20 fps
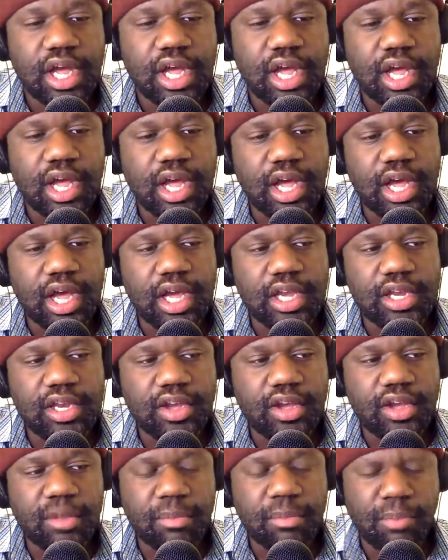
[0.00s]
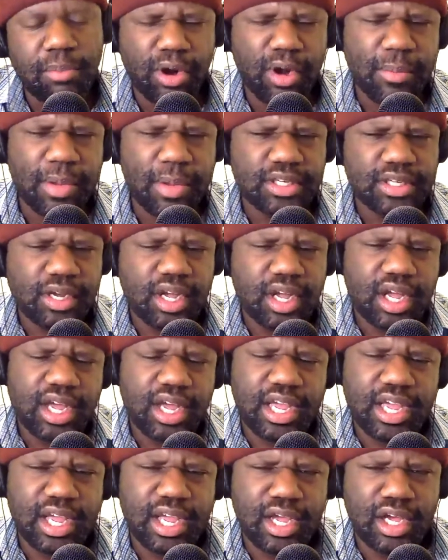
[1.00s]
uh, you know, pretty much a,
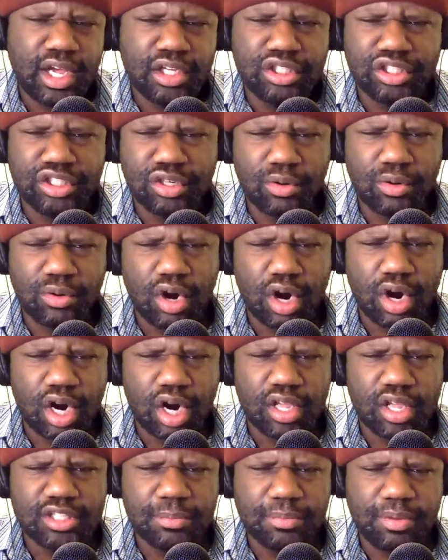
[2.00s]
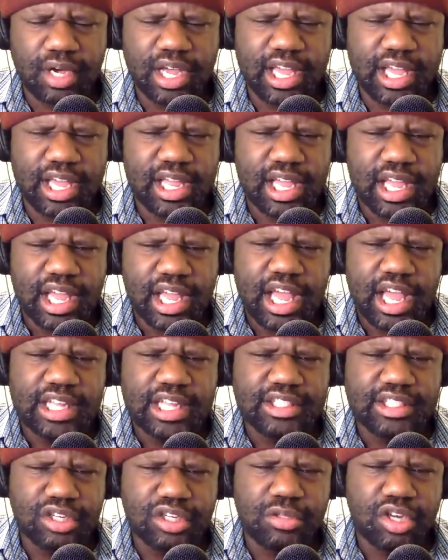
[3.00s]
a, a general audience, but
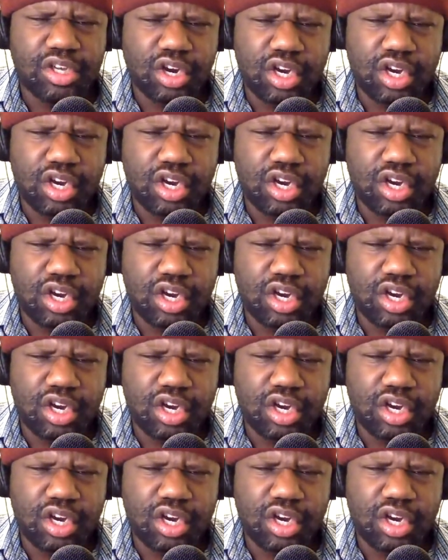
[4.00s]
your,